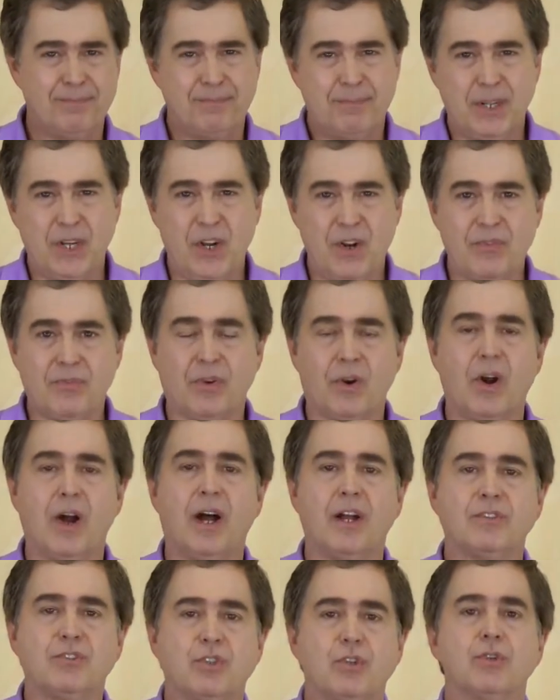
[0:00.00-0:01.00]
But
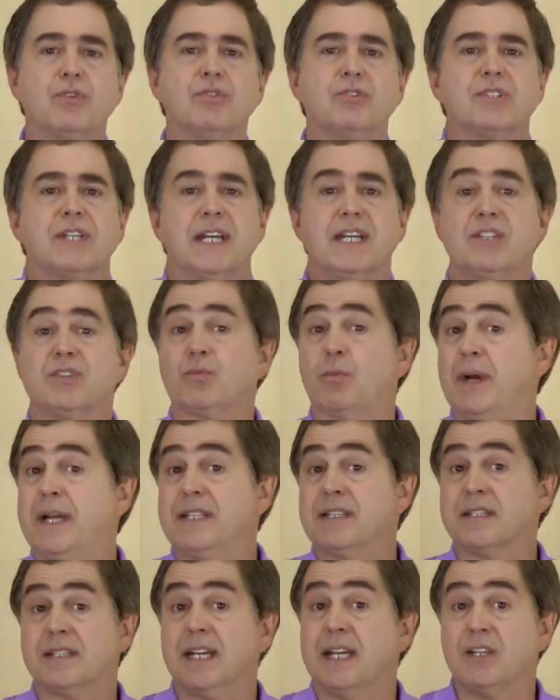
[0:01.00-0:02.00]
overall, Tuesdays,
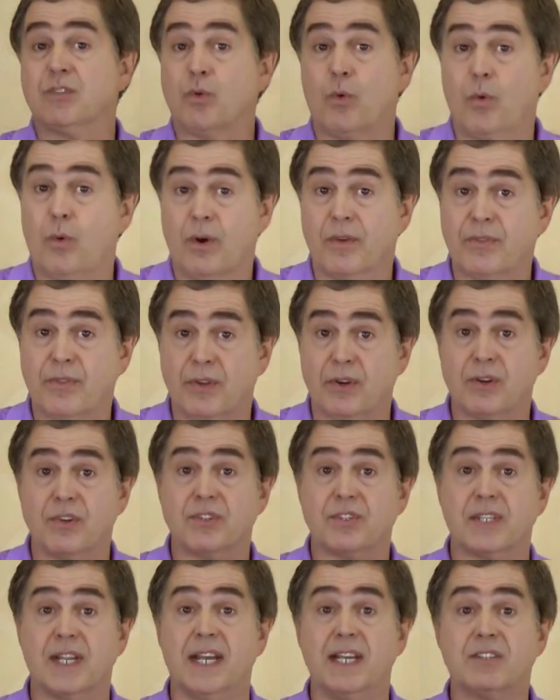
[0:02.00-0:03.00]
Wednesdays, or
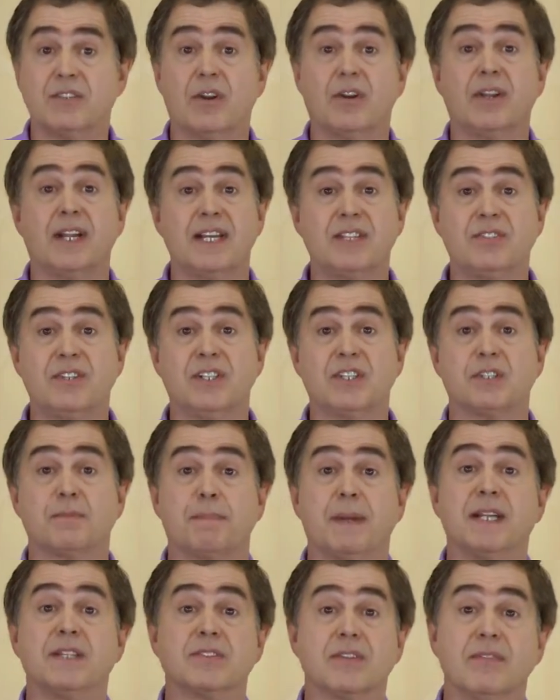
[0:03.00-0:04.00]
Thursdays are less
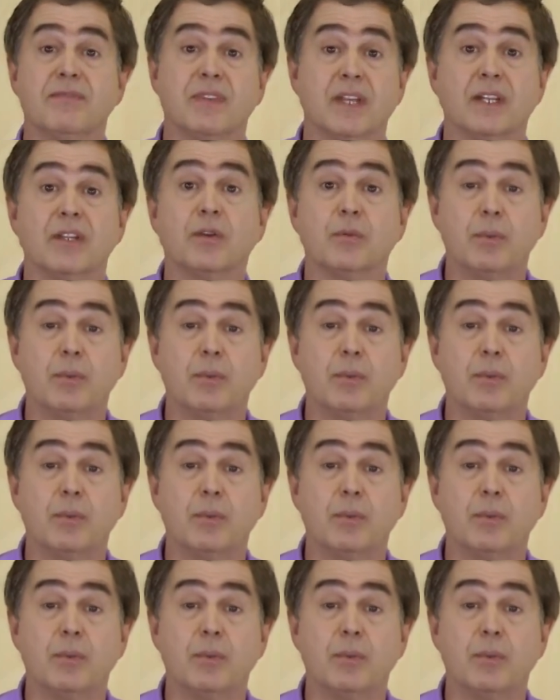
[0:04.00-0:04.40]
expensive than